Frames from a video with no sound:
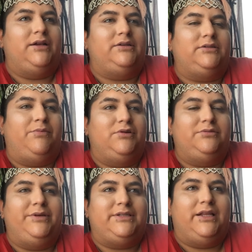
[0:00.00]

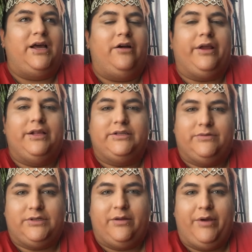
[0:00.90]
supposedly said that her quince was
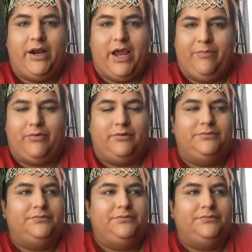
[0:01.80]
gonna be in April.